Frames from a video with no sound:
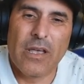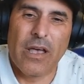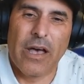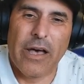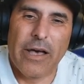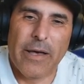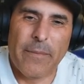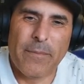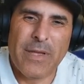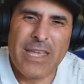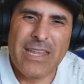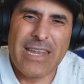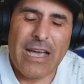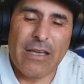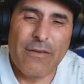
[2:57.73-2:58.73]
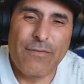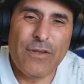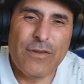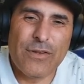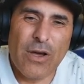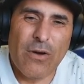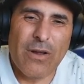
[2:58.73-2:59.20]
Now, if you
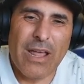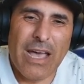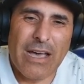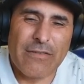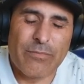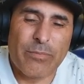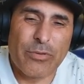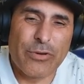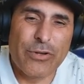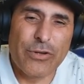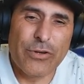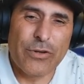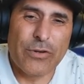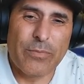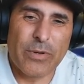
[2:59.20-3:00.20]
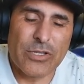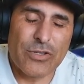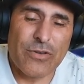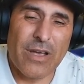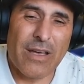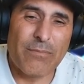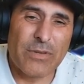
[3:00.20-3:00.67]
don't have Brood, but
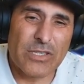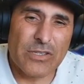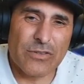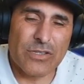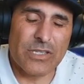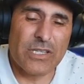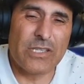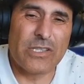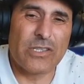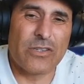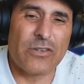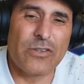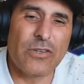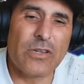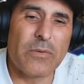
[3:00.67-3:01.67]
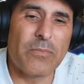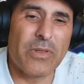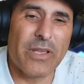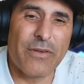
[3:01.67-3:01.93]
you have Mr. Sinister, you can play